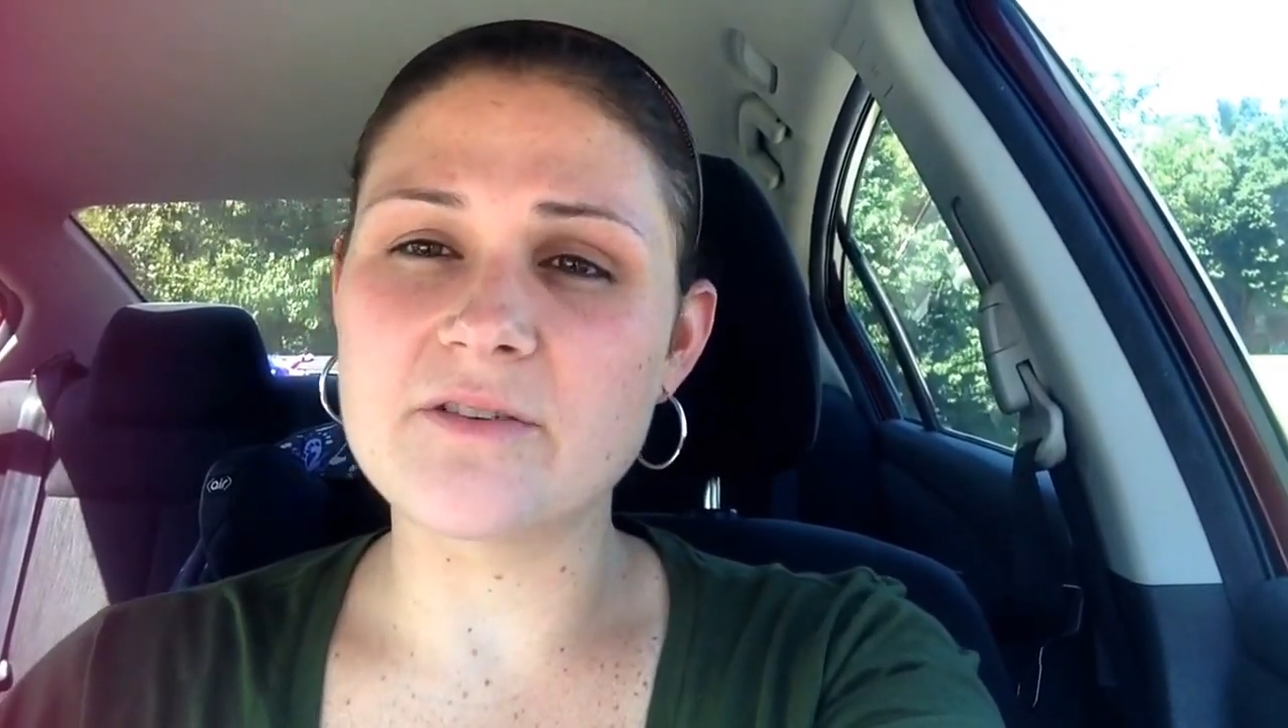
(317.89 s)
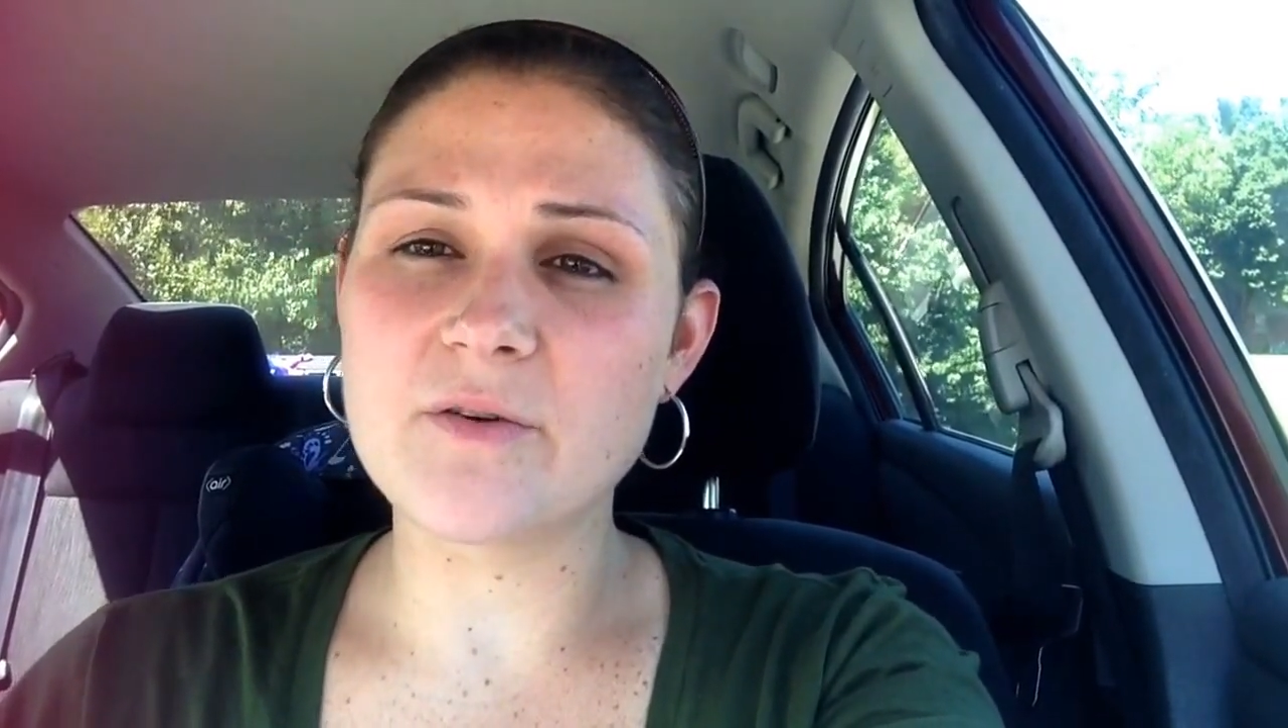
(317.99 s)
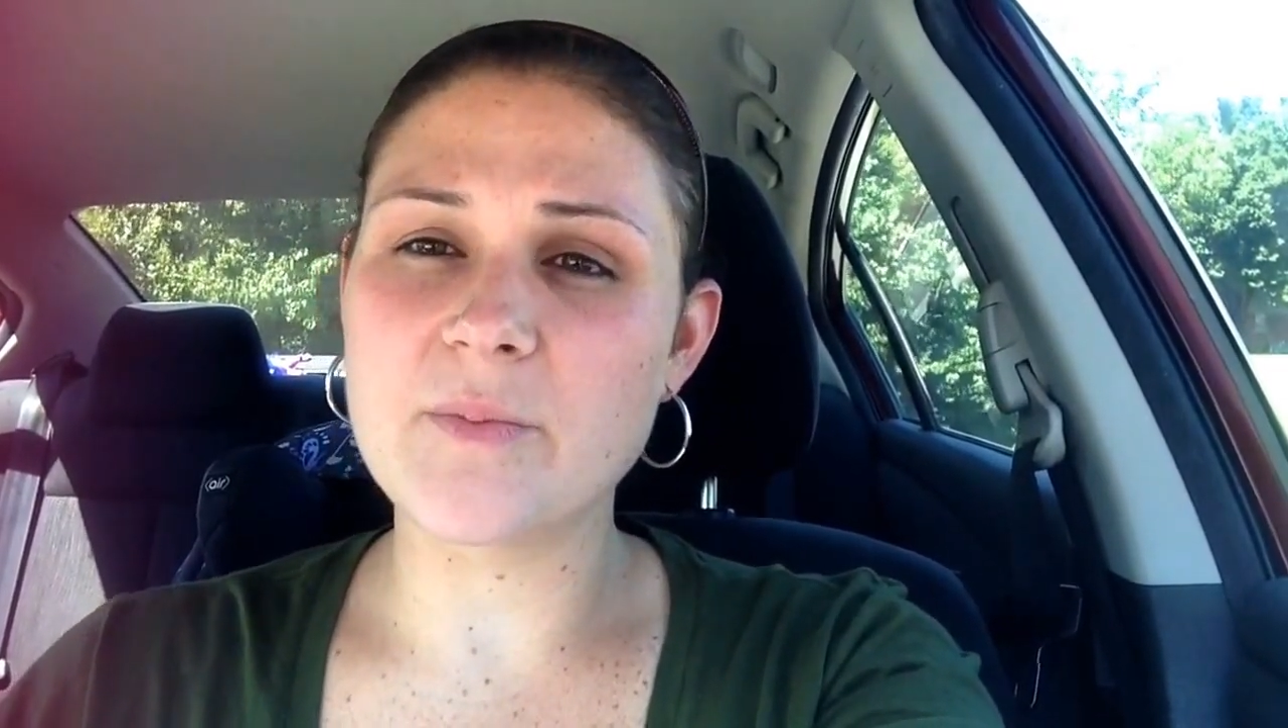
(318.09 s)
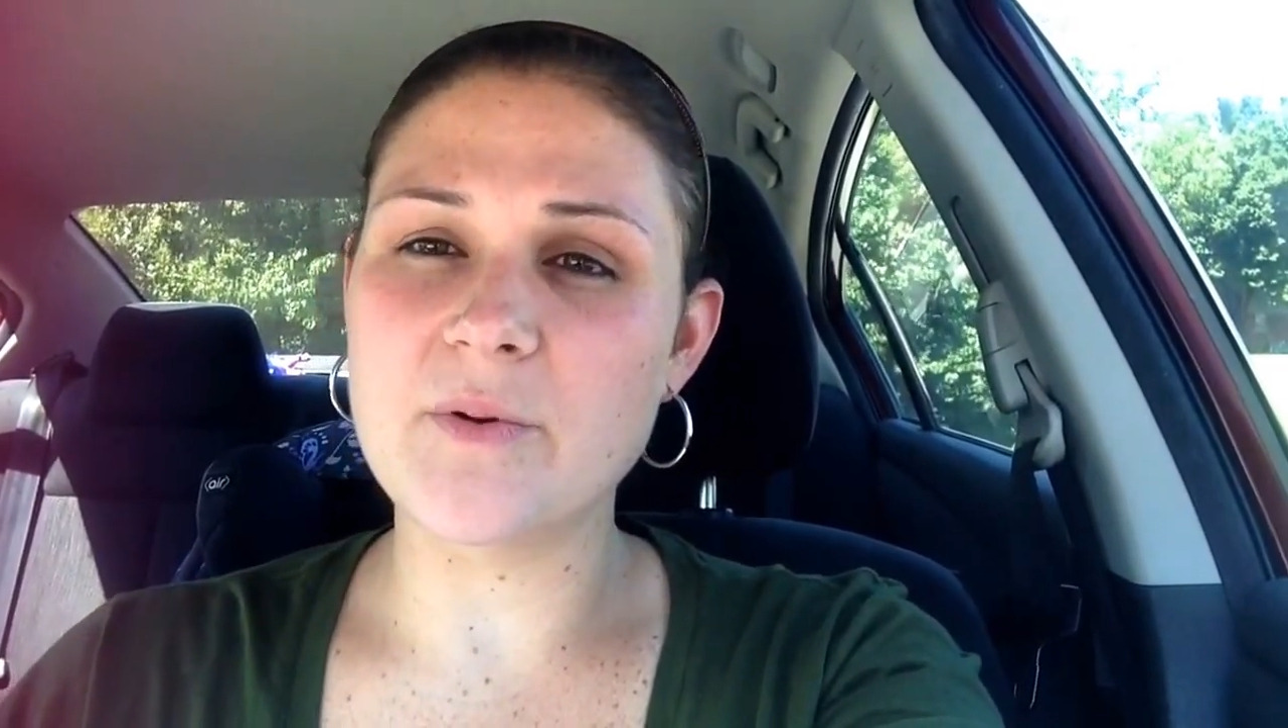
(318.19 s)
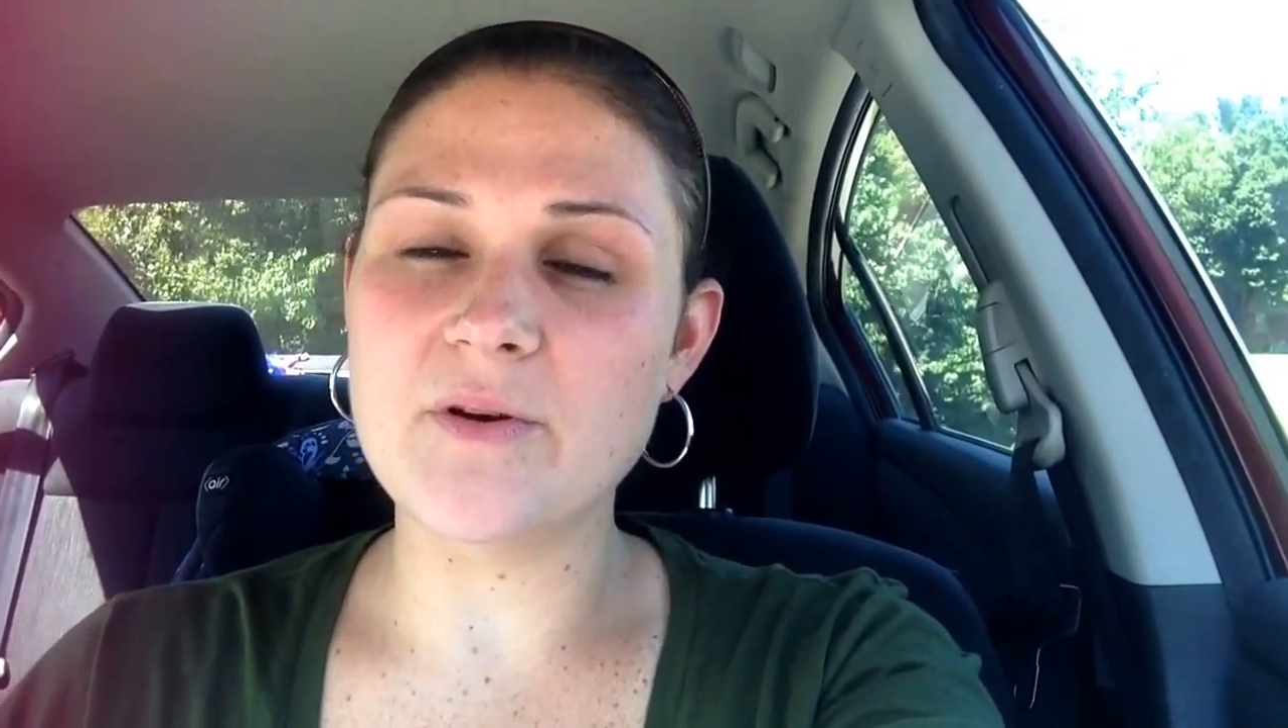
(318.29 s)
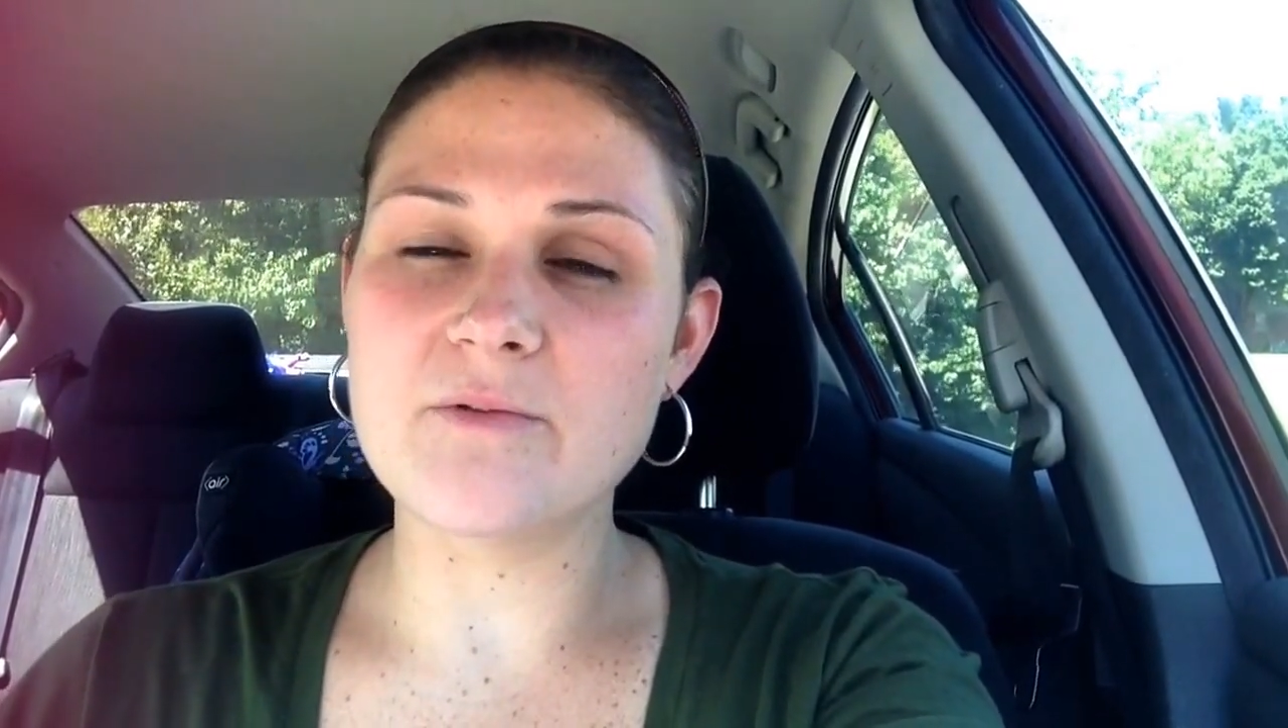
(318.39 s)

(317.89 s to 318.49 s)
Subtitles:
Verbunen